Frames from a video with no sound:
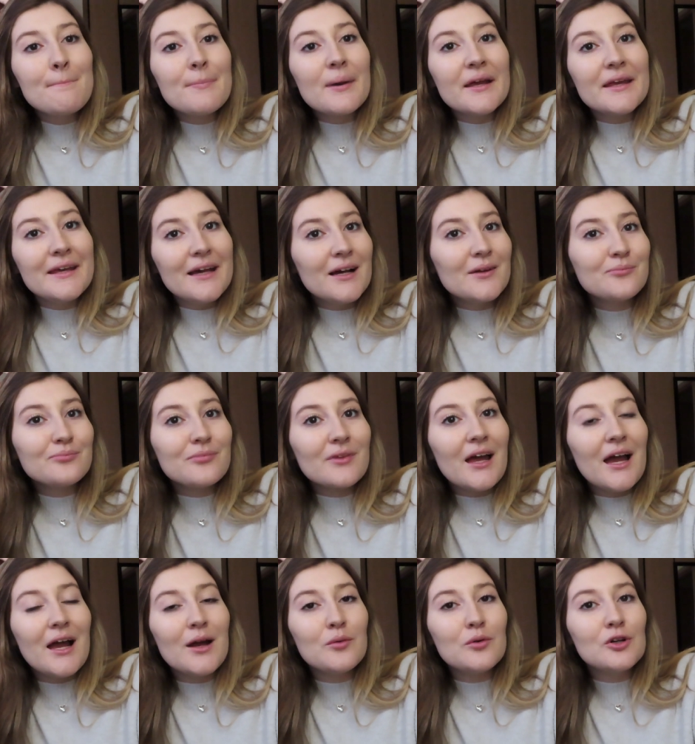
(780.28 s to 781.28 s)
But yeah,
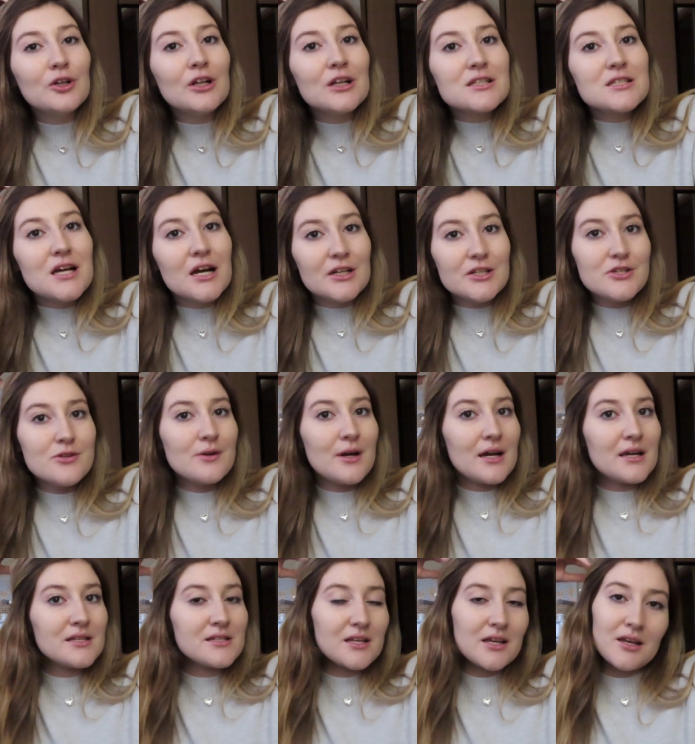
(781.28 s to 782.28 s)
I will talk to you
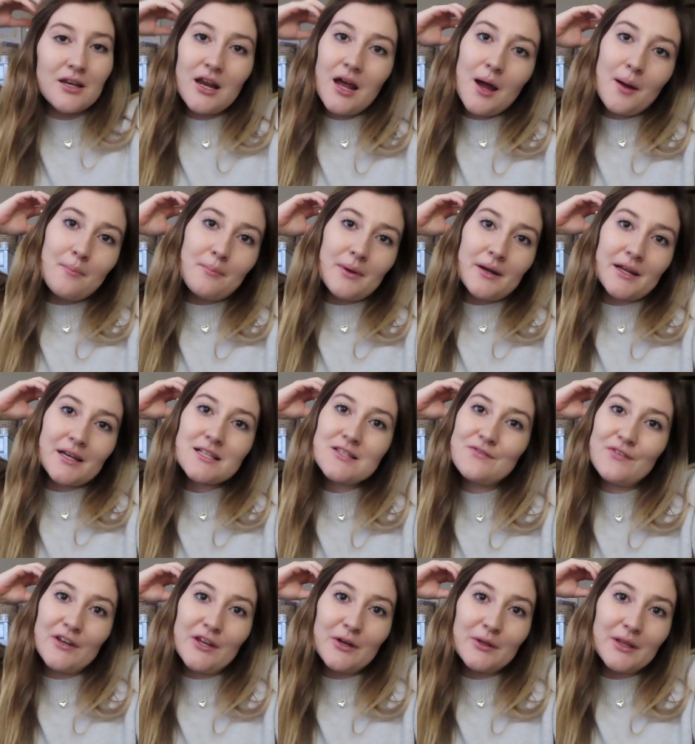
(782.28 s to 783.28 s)
guys in my
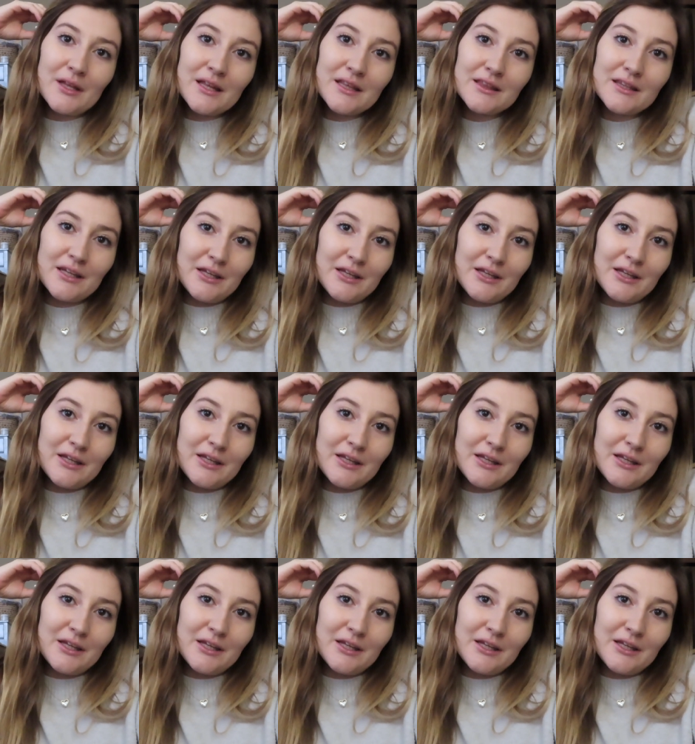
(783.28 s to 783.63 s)
next video then.